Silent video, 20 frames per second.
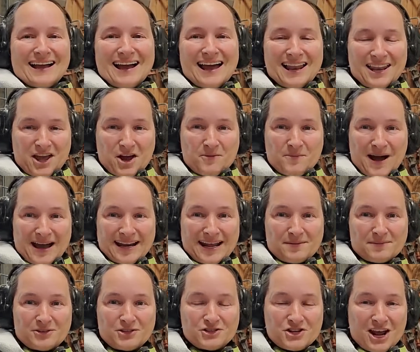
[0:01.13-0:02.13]
Hello, my
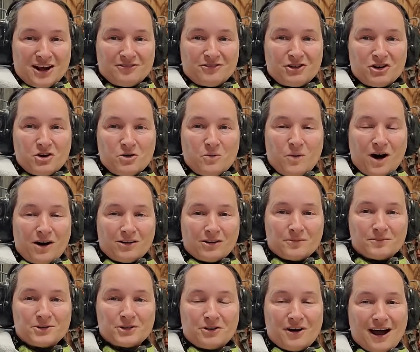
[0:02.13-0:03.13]
name is Jennifer and
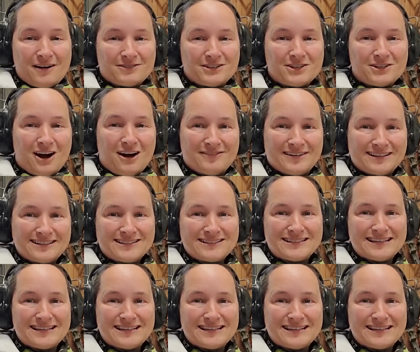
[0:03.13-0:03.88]
welcome to Crafted Carvings.